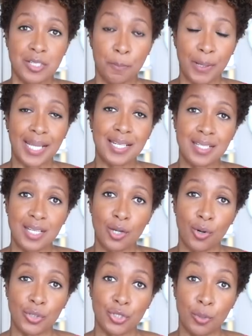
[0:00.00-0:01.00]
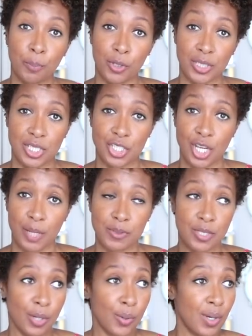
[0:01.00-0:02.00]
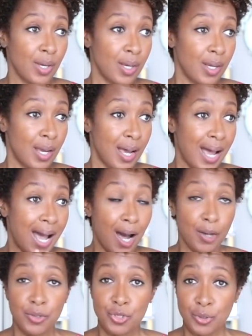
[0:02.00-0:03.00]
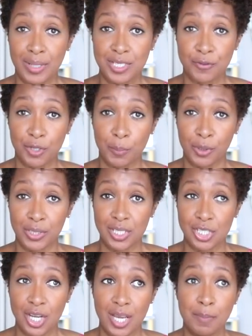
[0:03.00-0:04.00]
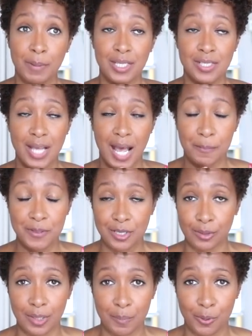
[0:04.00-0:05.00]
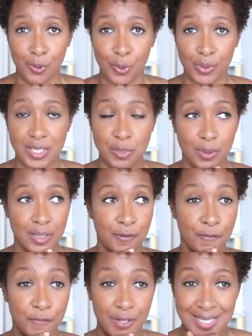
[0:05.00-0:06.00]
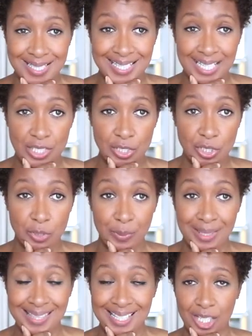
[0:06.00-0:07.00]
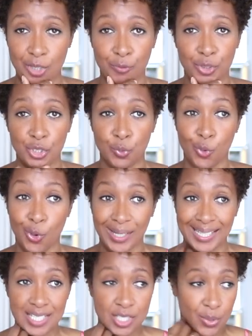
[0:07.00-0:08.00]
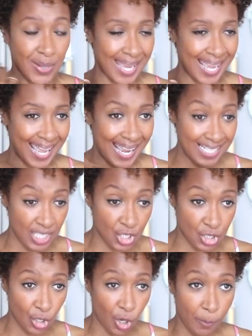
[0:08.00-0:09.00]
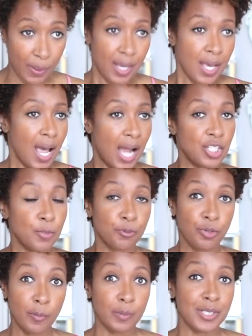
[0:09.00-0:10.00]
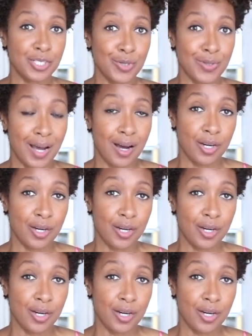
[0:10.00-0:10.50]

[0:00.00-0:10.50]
depending on your body shape. So how you dress for your body shape is absolutely important. It's one of the first things you should be thinking of when you walk into any shop and you probably do that